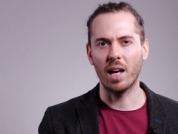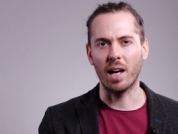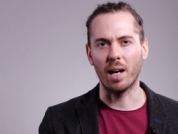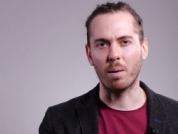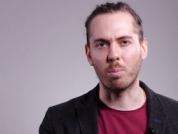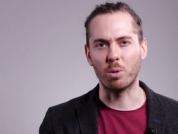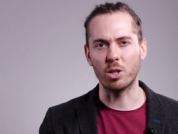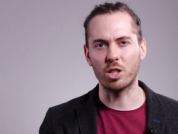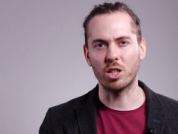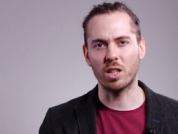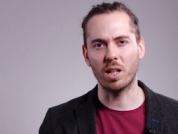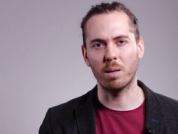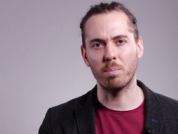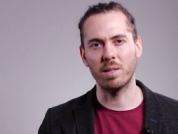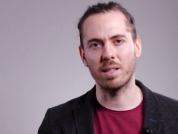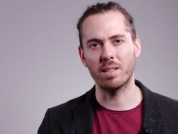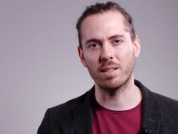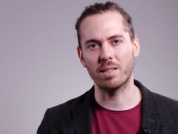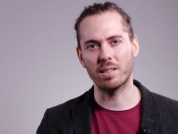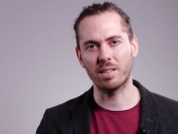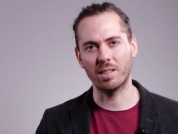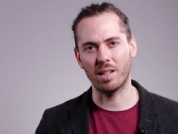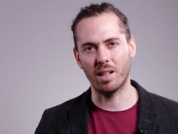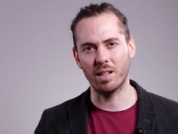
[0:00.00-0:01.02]
and which can be
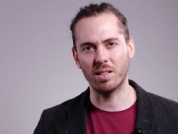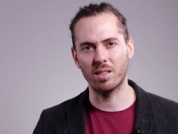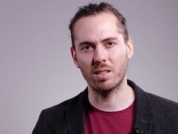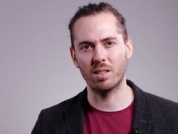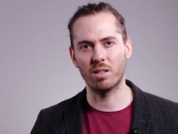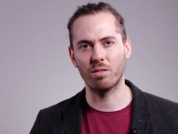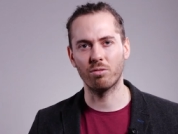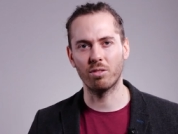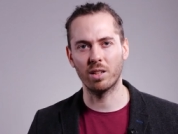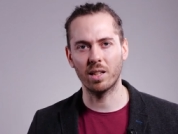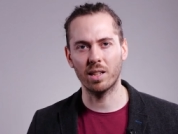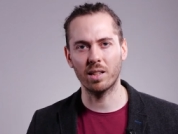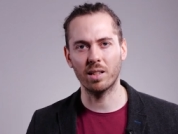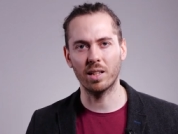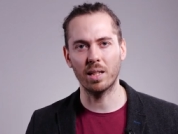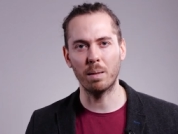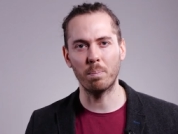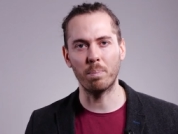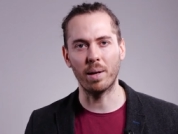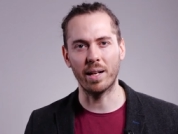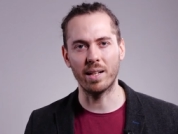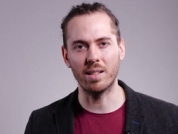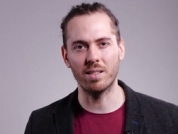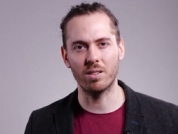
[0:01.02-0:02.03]
discussed critically
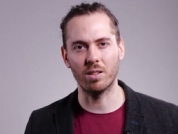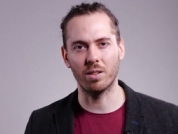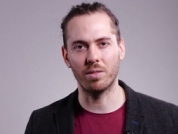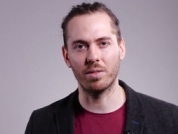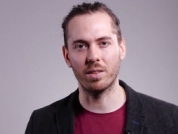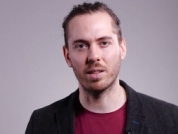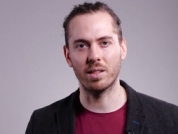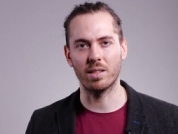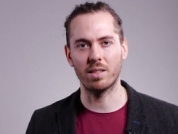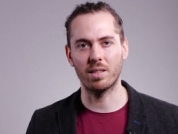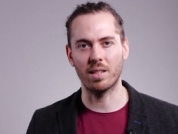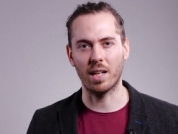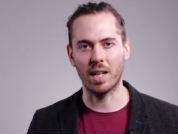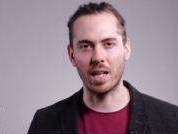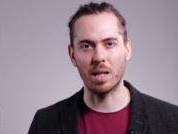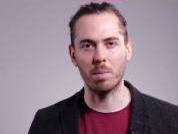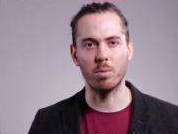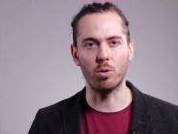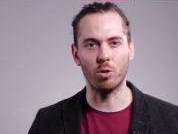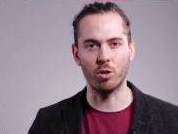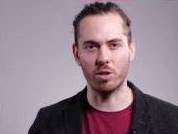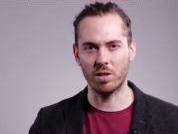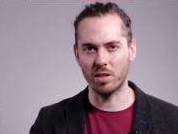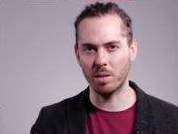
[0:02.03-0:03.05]
based on the
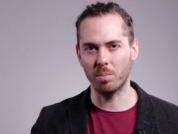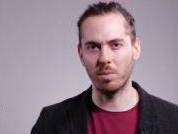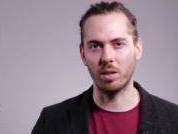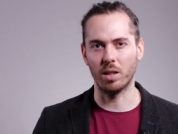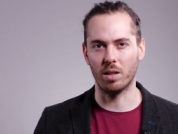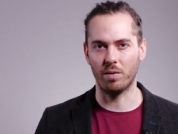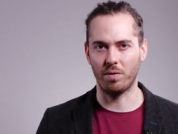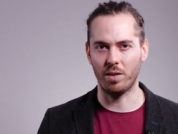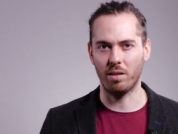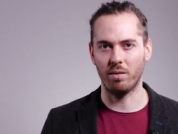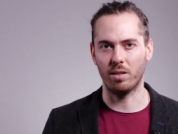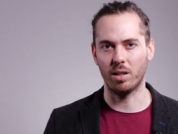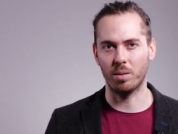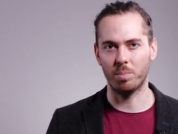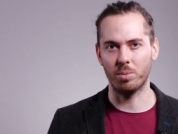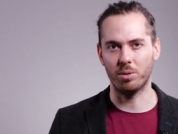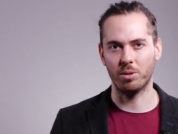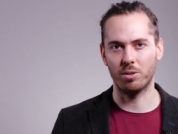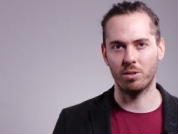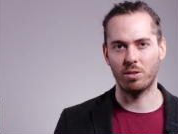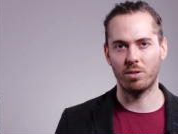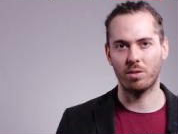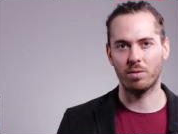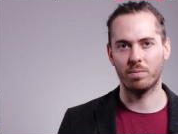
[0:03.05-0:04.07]
same or similar
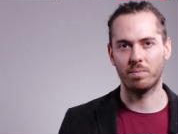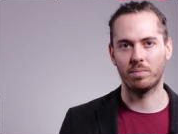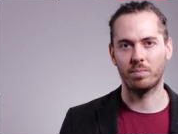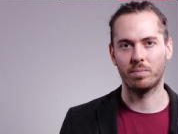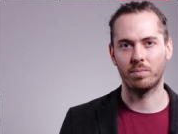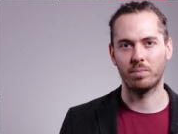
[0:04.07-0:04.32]
variables.